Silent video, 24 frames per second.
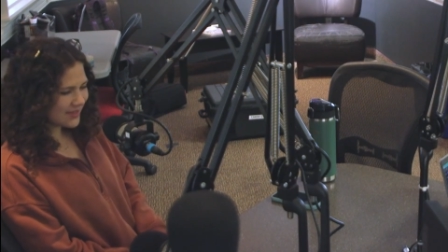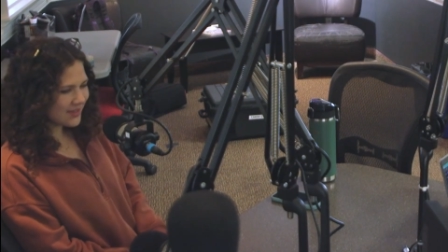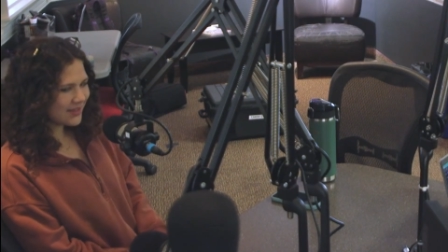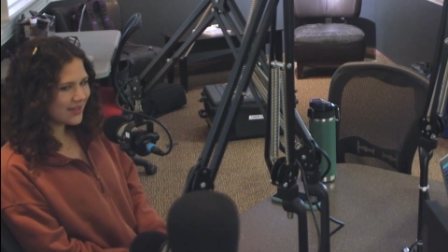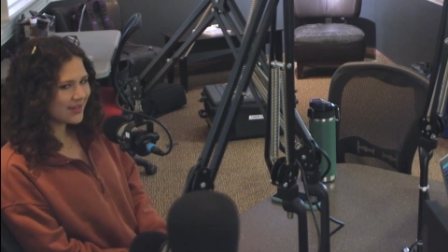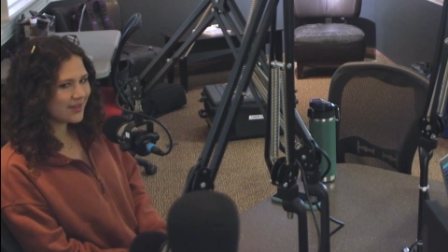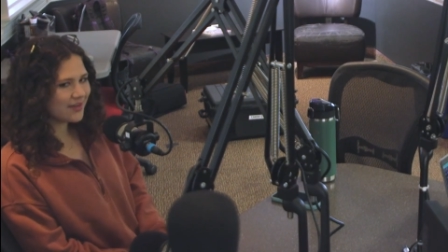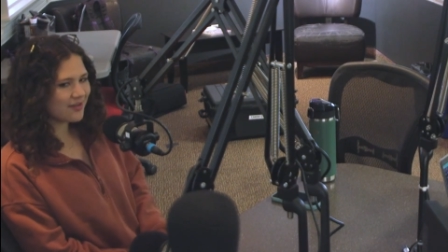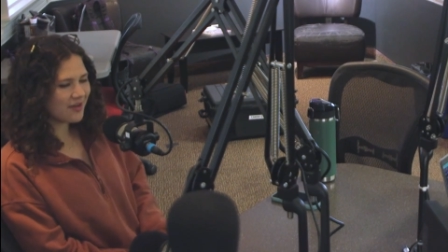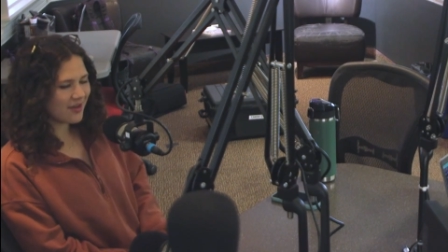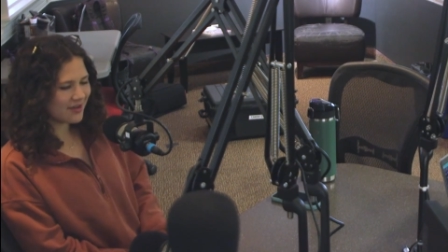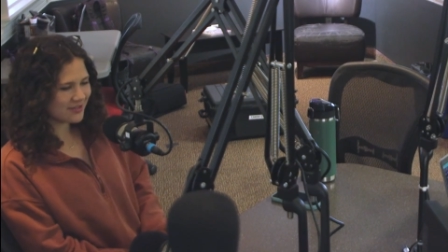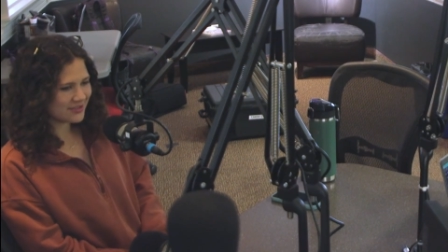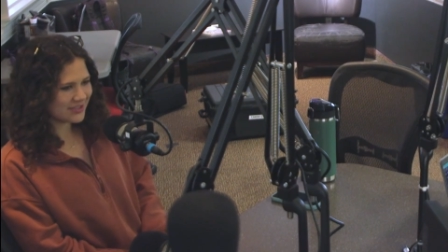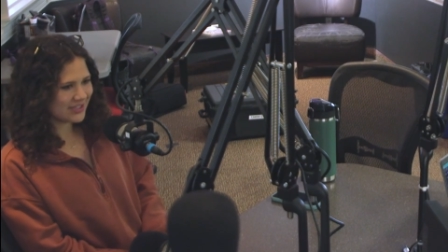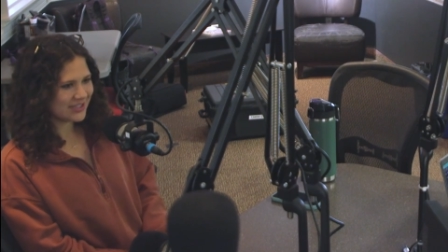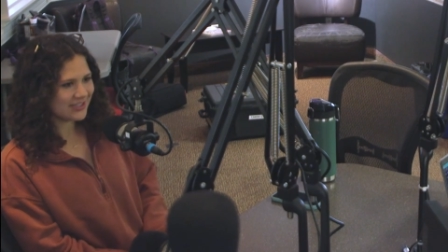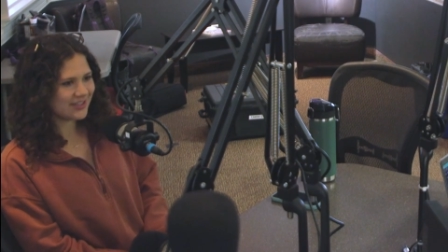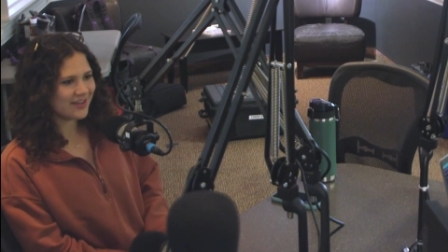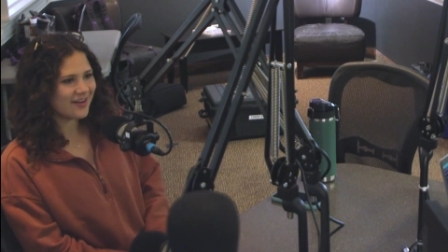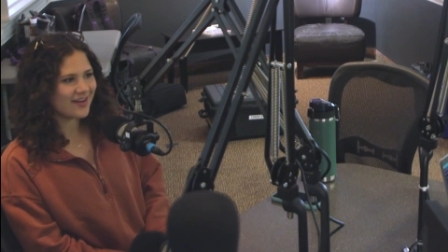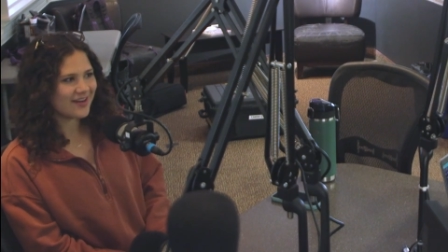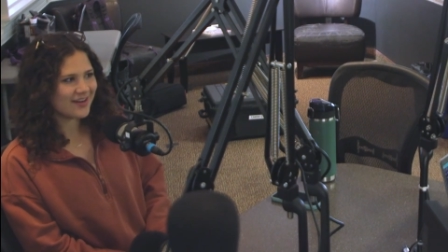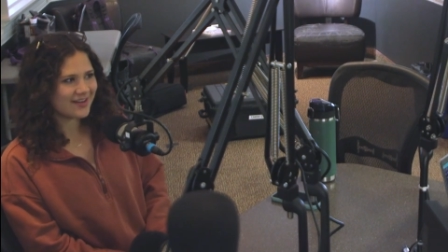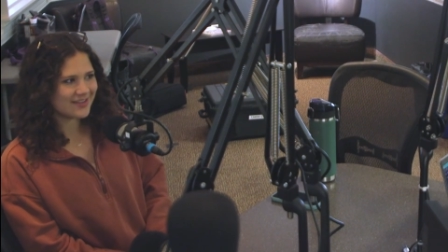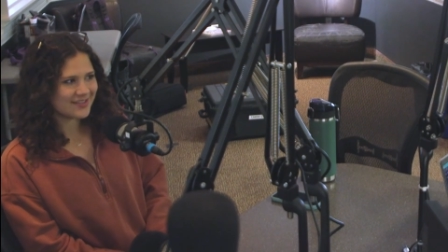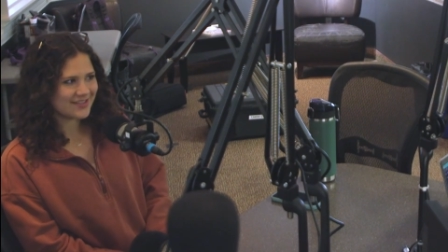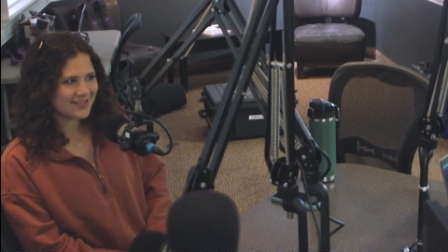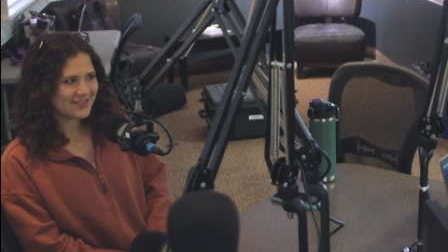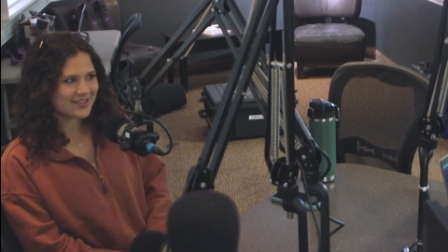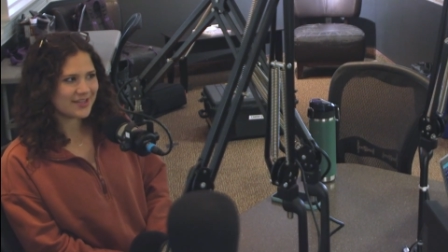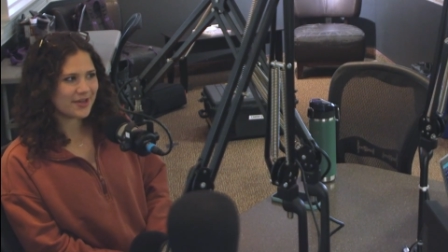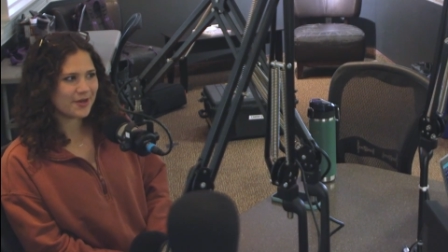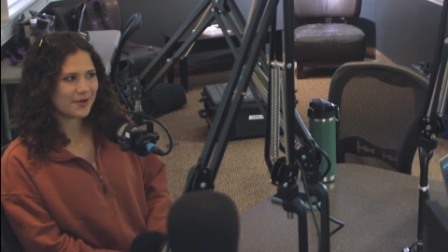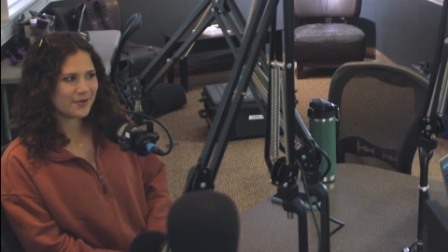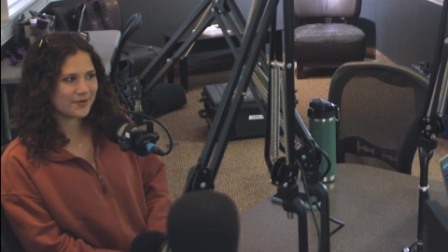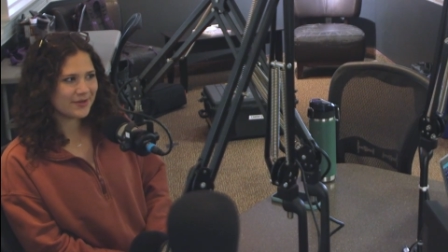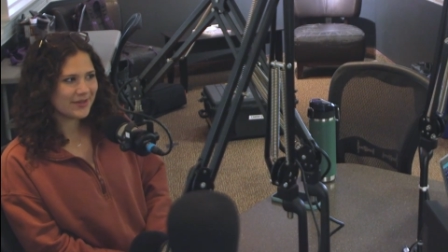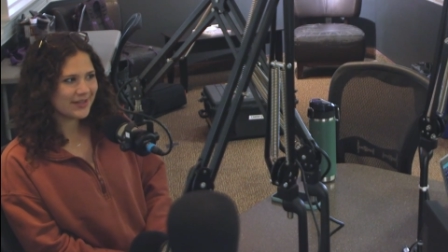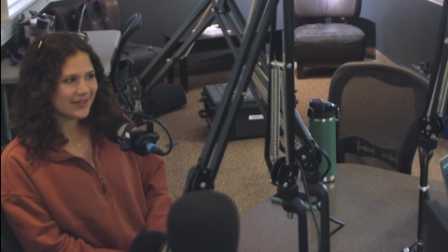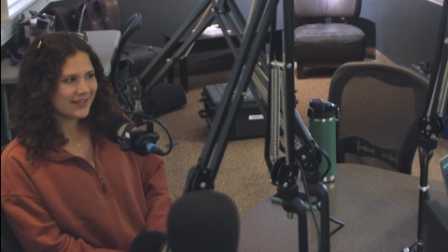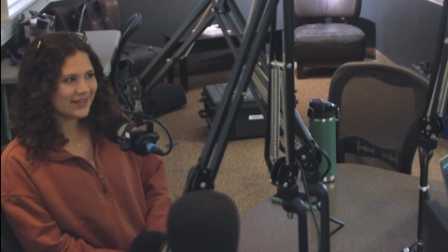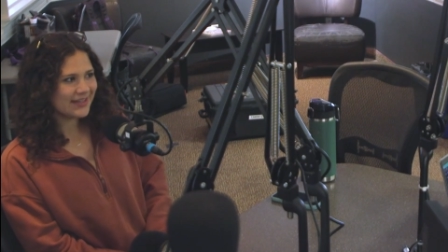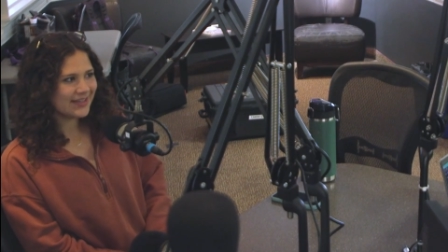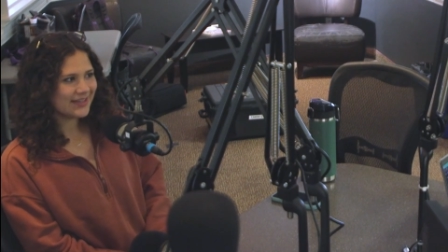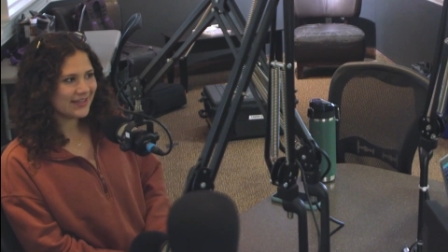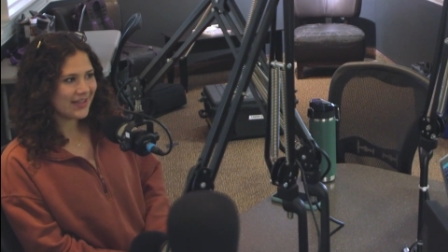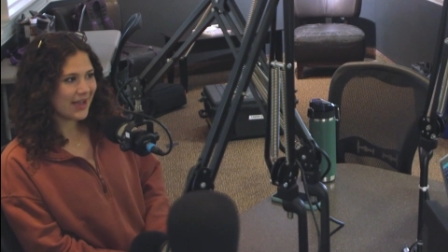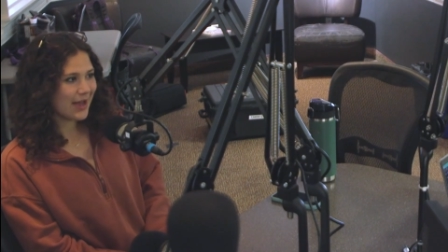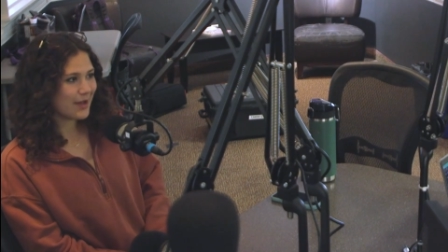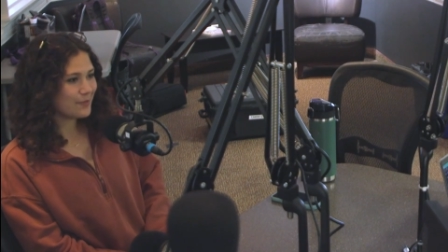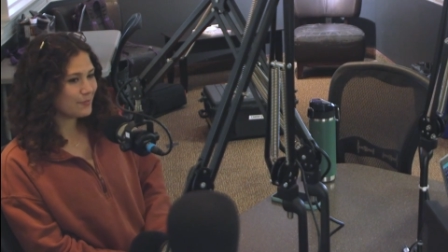in Congdon Yard. So yeah,